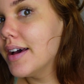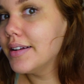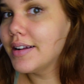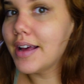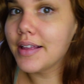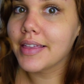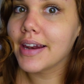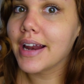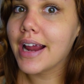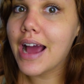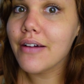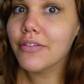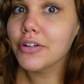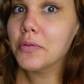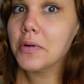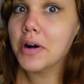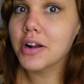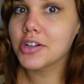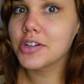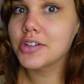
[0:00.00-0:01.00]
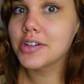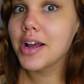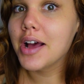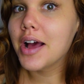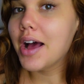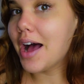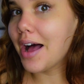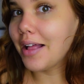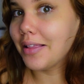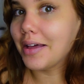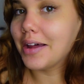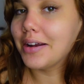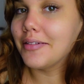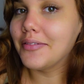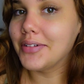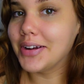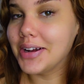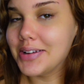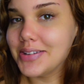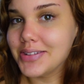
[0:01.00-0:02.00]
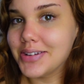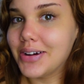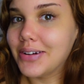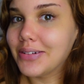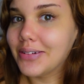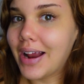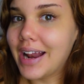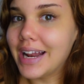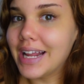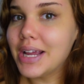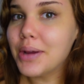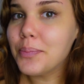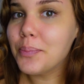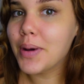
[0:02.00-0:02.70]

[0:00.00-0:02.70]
Not that I haven't watched a lot of videos already,